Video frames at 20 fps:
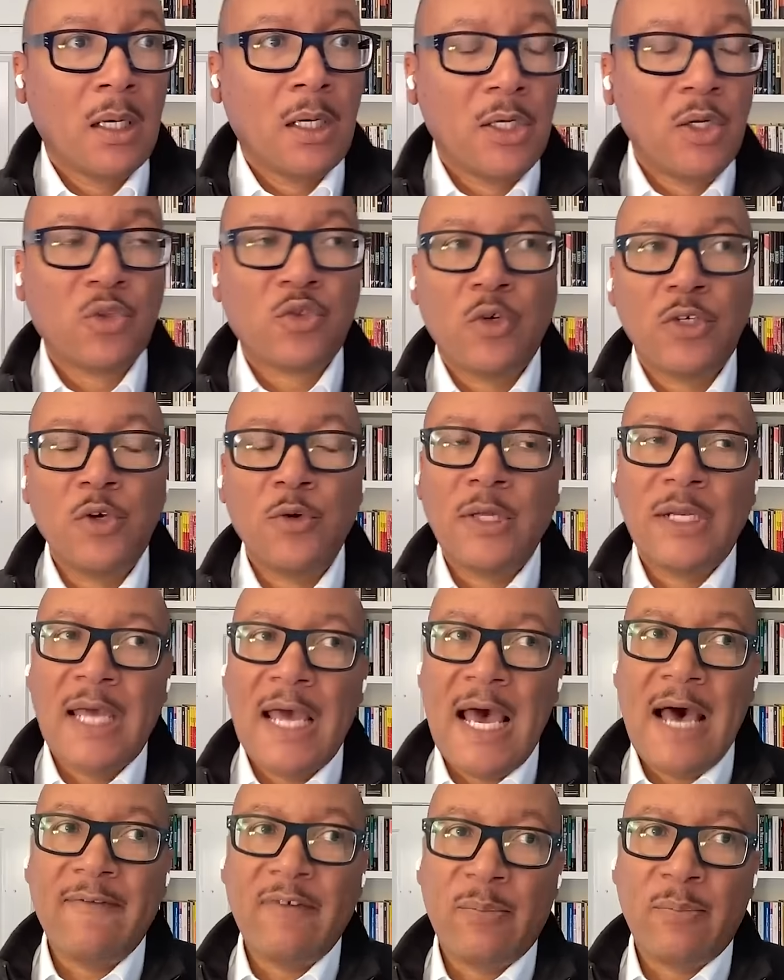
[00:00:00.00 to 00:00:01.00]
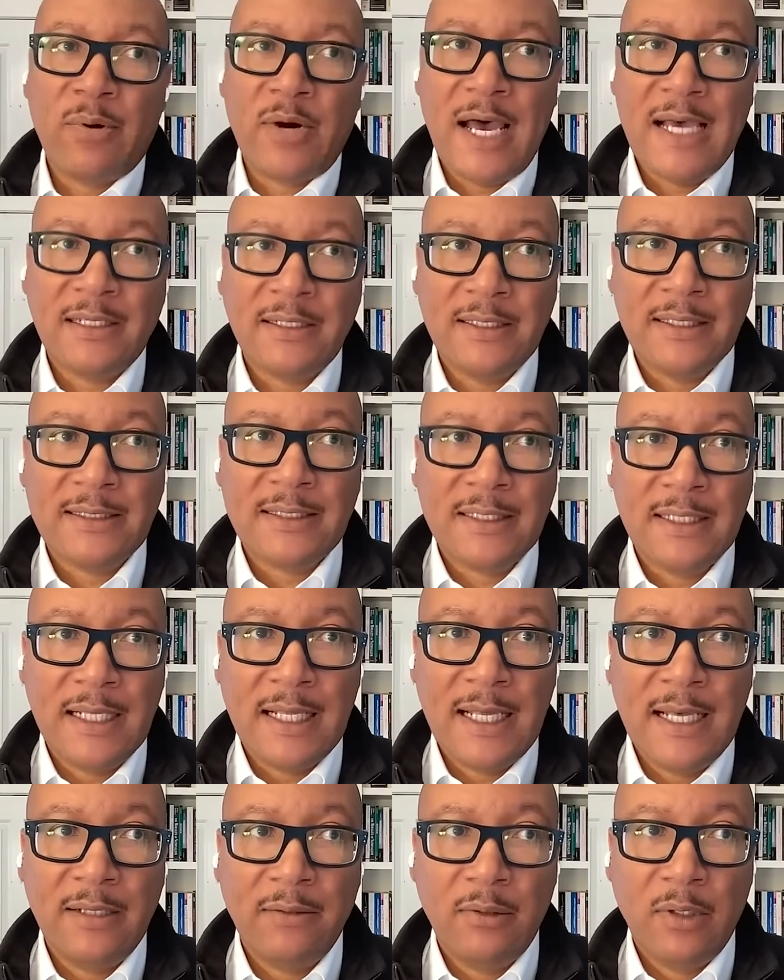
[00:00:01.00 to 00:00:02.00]
you know, so you can have a practice
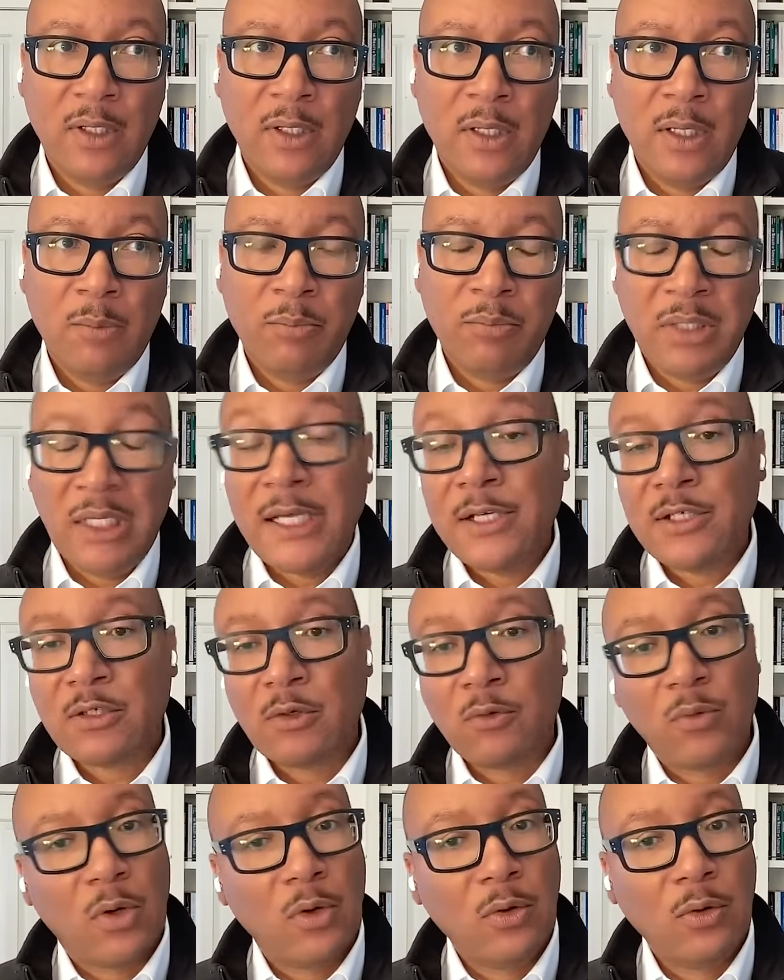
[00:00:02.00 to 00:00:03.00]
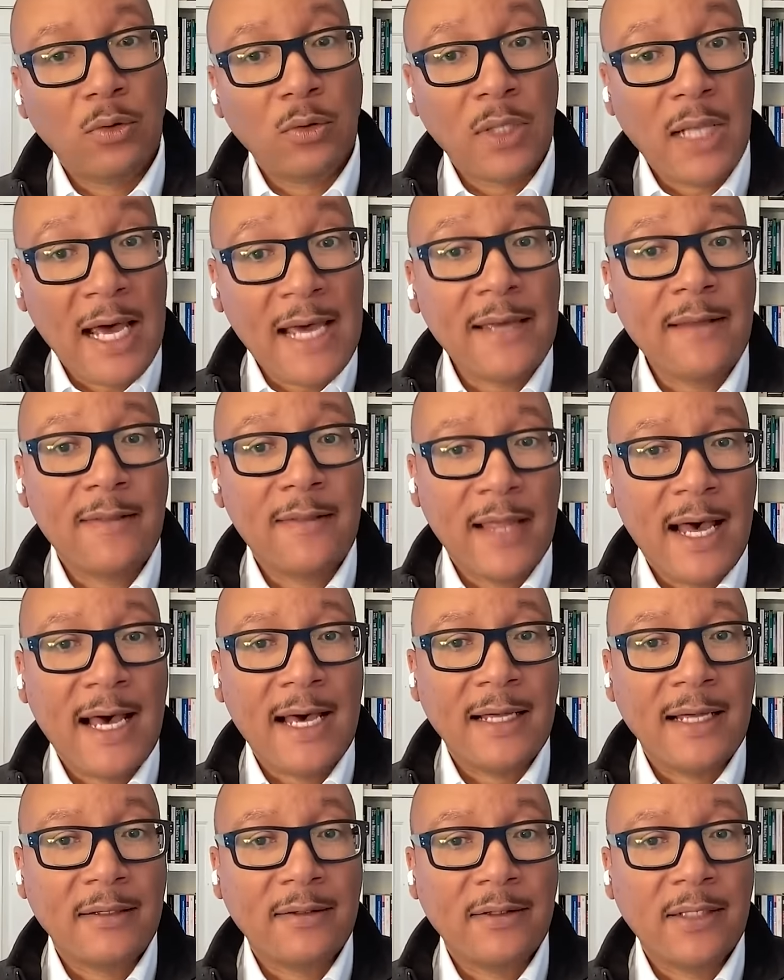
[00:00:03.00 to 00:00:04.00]
that plays a role like
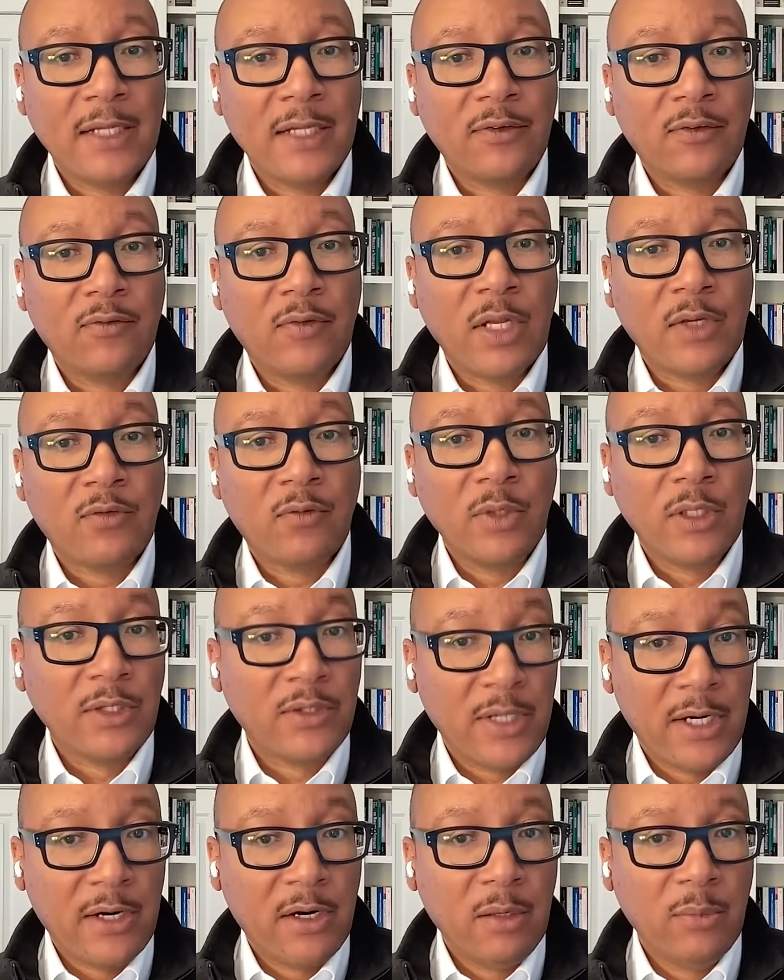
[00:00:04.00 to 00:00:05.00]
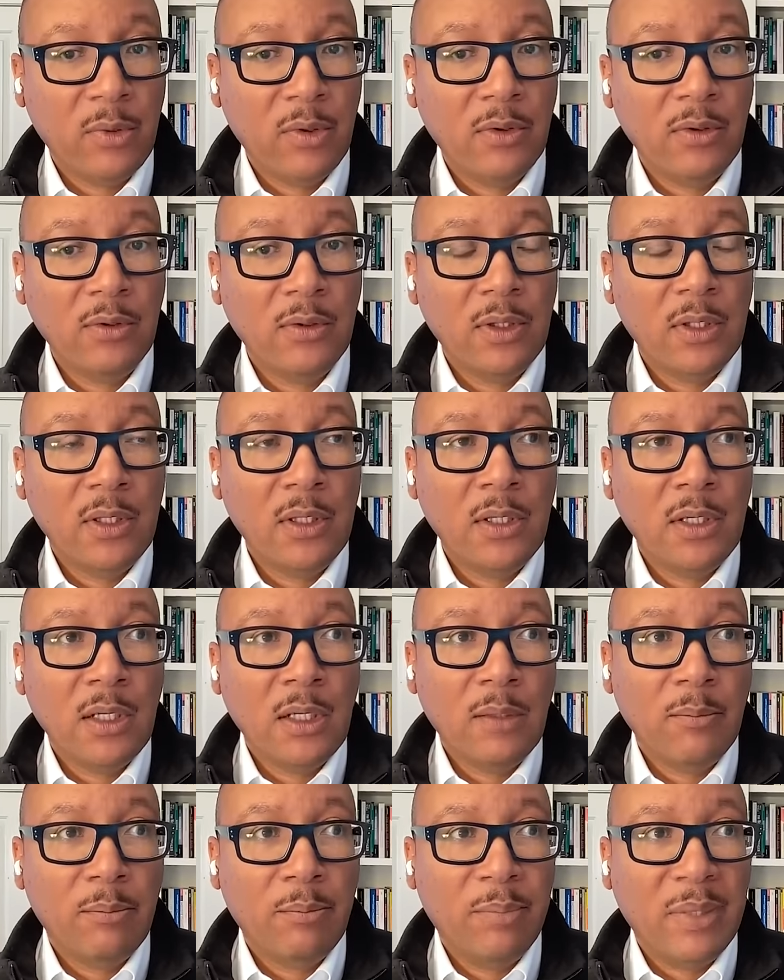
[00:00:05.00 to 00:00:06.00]
that. That's that's really terrible,
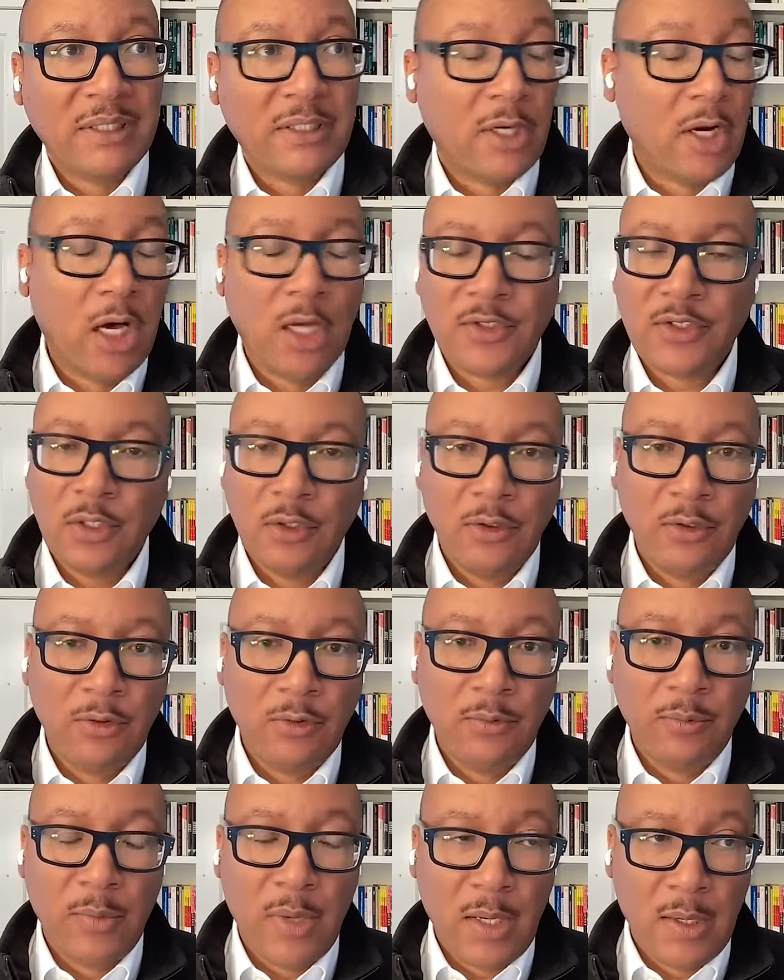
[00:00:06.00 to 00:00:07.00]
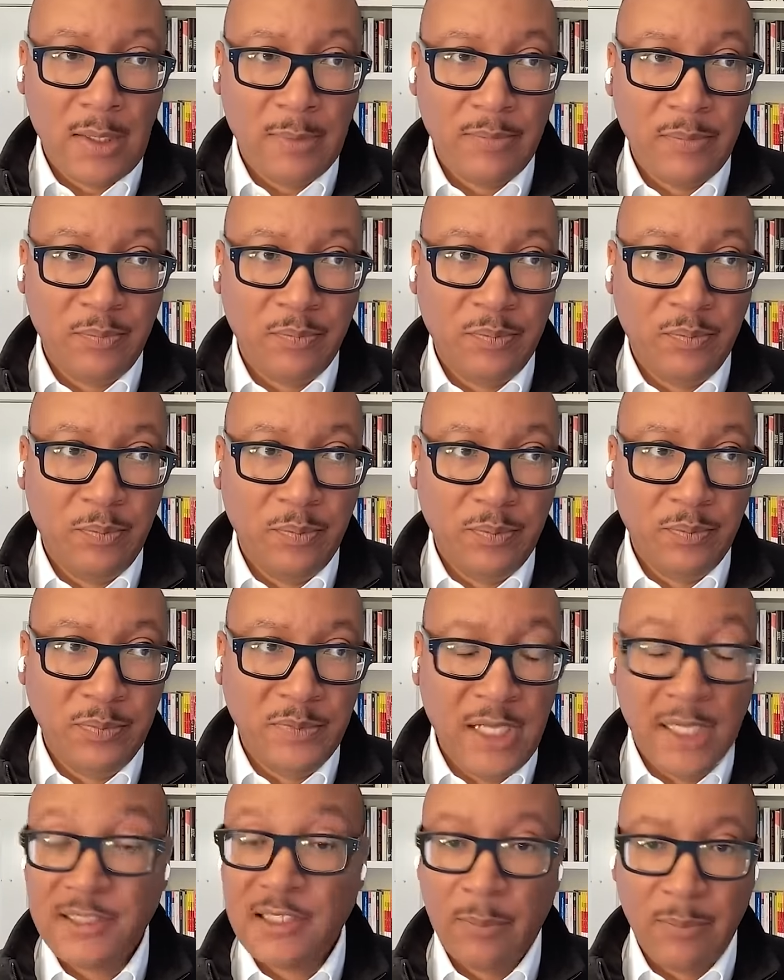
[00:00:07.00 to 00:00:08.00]
but that also
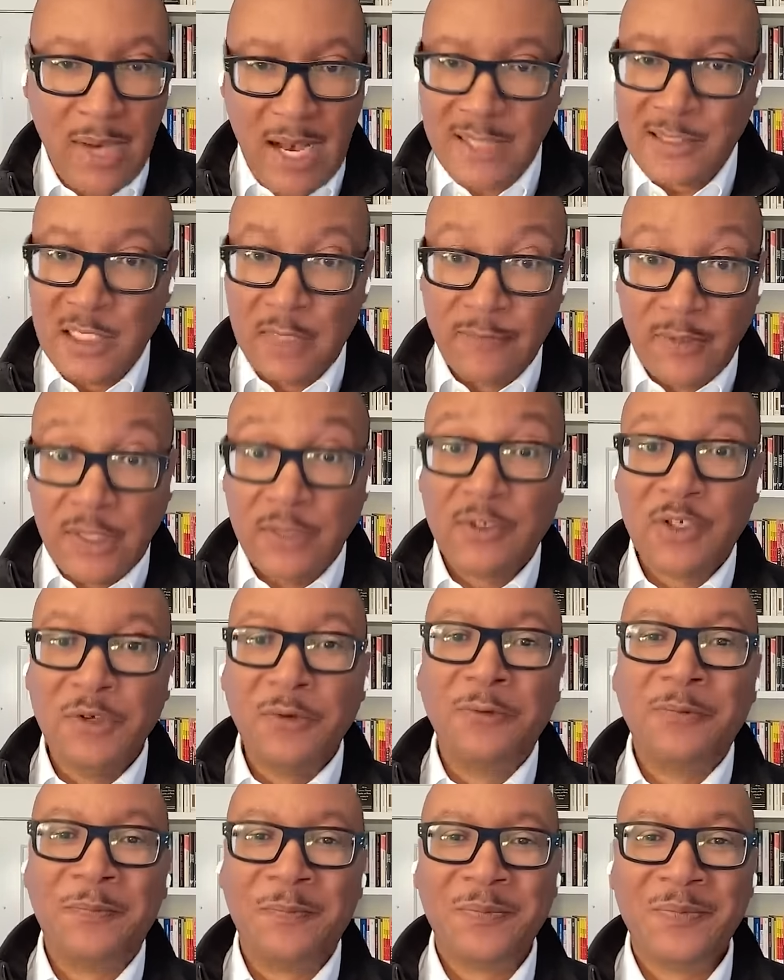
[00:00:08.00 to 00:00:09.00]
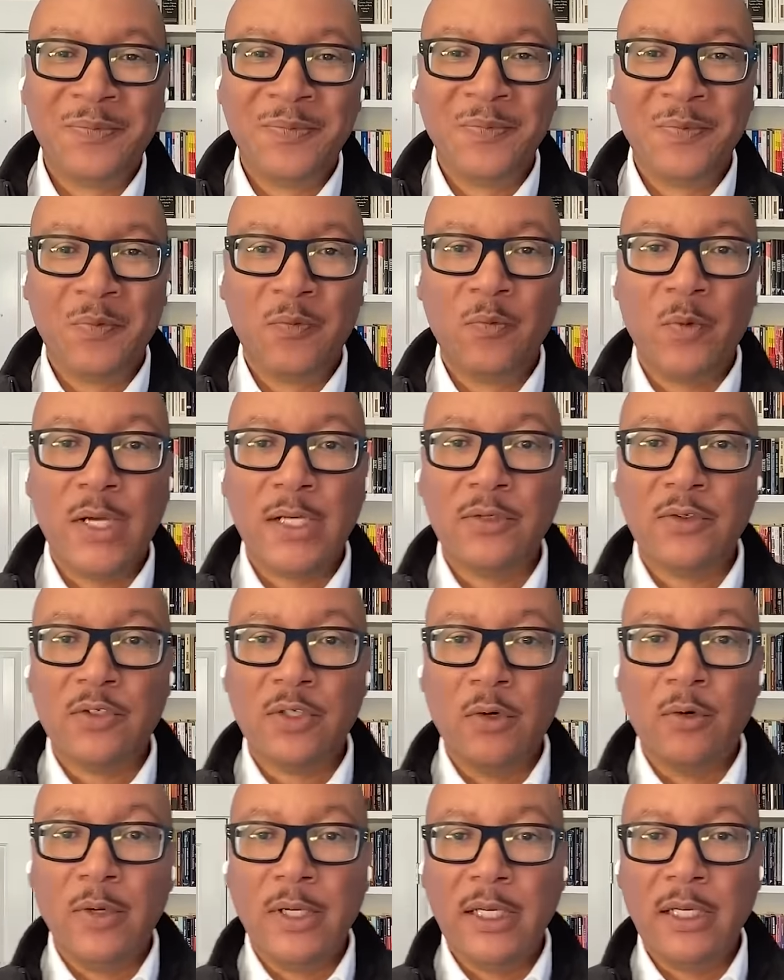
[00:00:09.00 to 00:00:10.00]
does some positive things too, right? Mm.
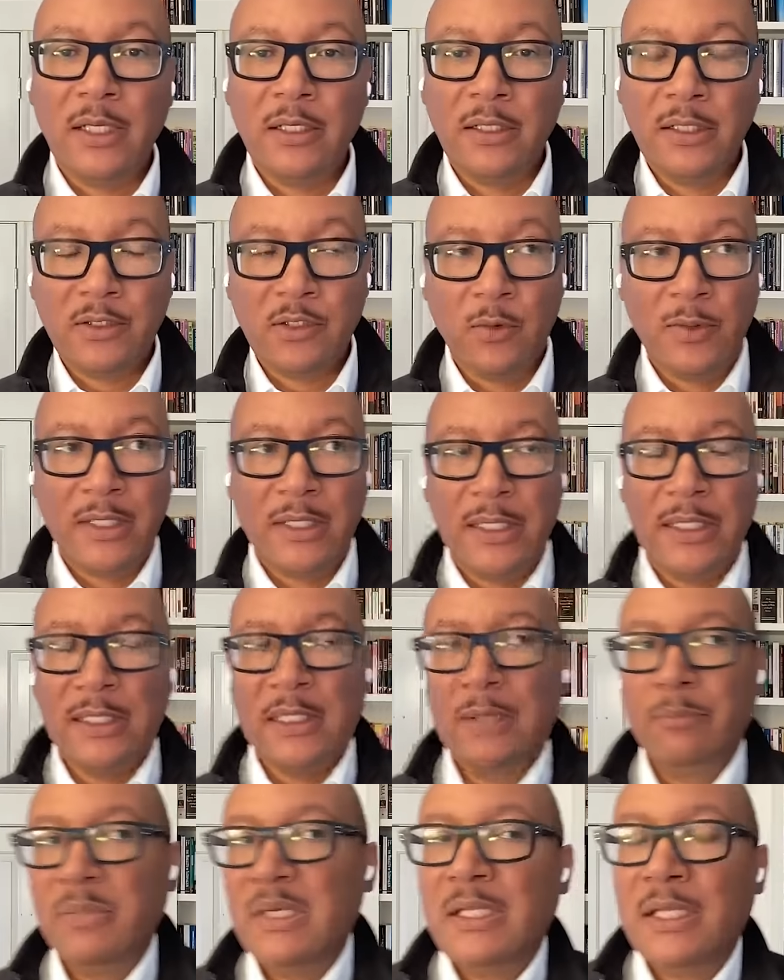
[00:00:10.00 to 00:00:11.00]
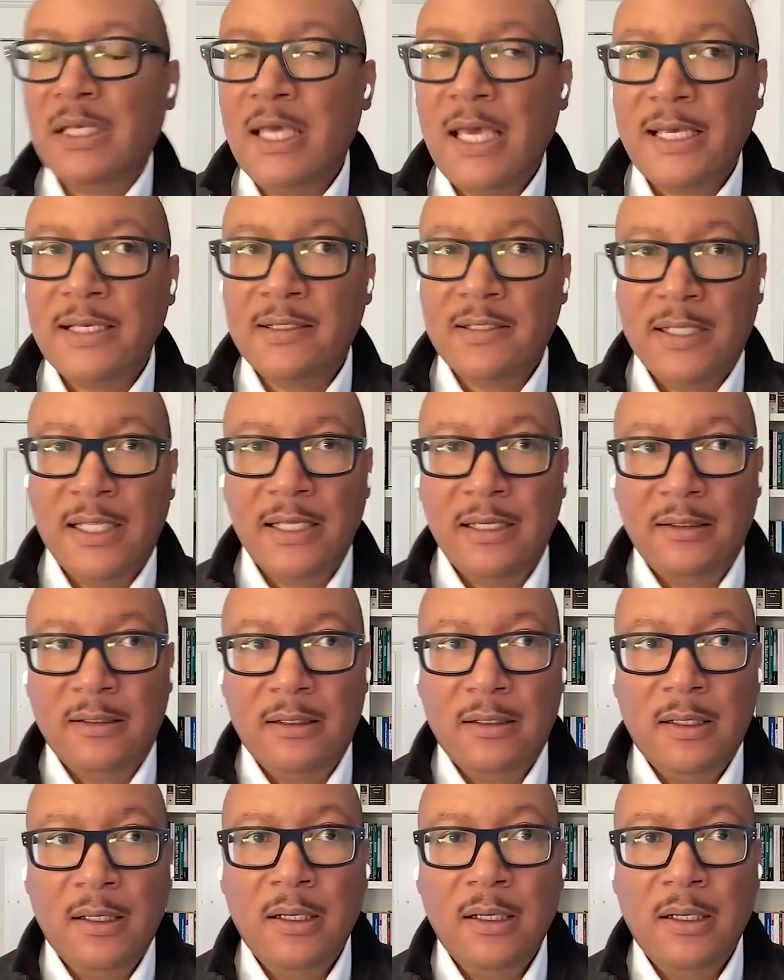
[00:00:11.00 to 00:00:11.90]
So it, it so it, it, can be the case that,